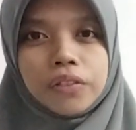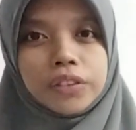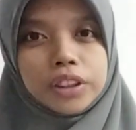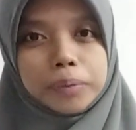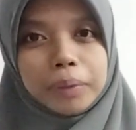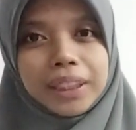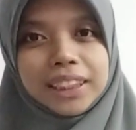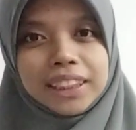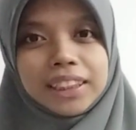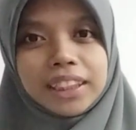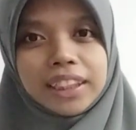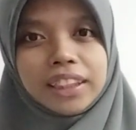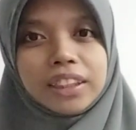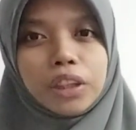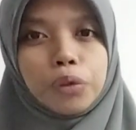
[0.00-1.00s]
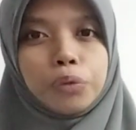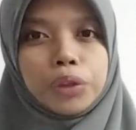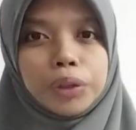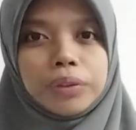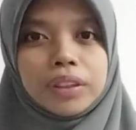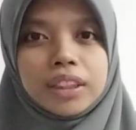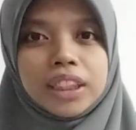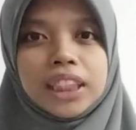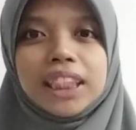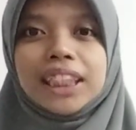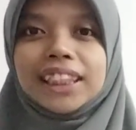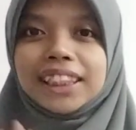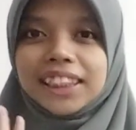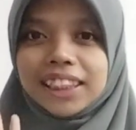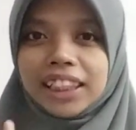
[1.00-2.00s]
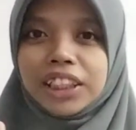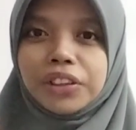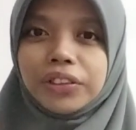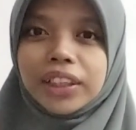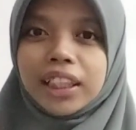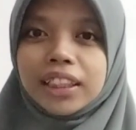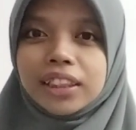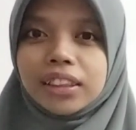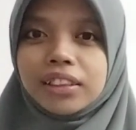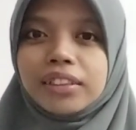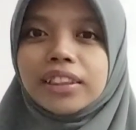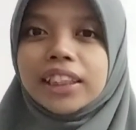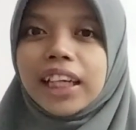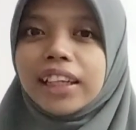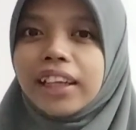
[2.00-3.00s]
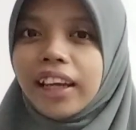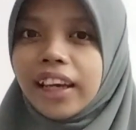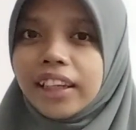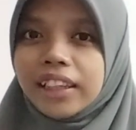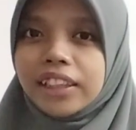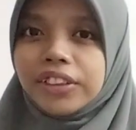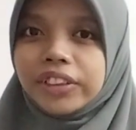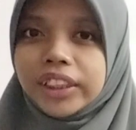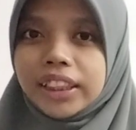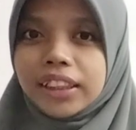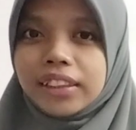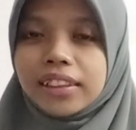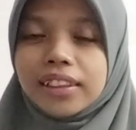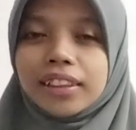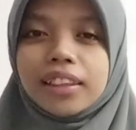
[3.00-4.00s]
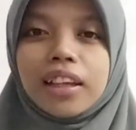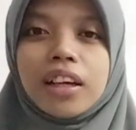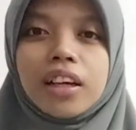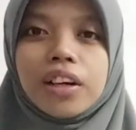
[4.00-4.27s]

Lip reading: For the batik cake, we will need 10 utensils and 8 ingredients.